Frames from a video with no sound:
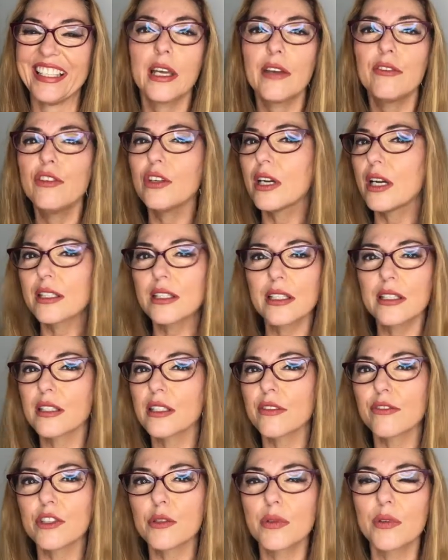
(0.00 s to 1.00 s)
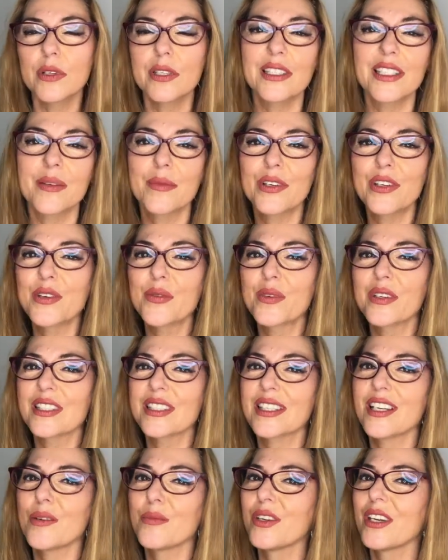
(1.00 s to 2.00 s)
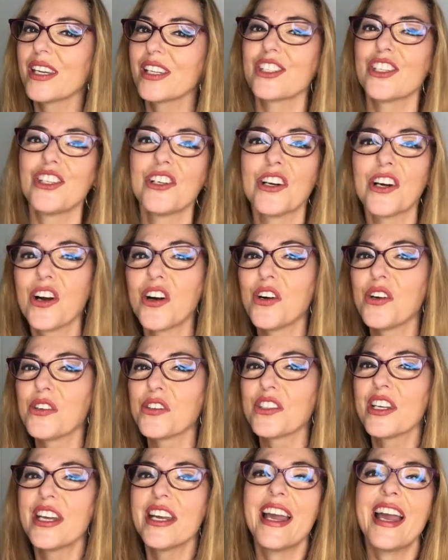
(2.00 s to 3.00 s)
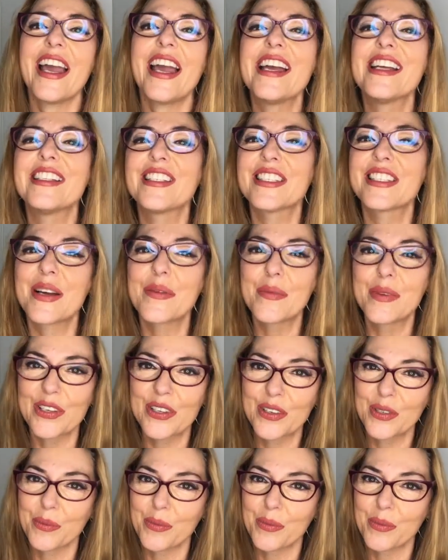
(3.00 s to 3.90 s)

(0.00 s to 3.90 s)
If you can't tell the difference between someone who wants to help you get to your goals and someone who's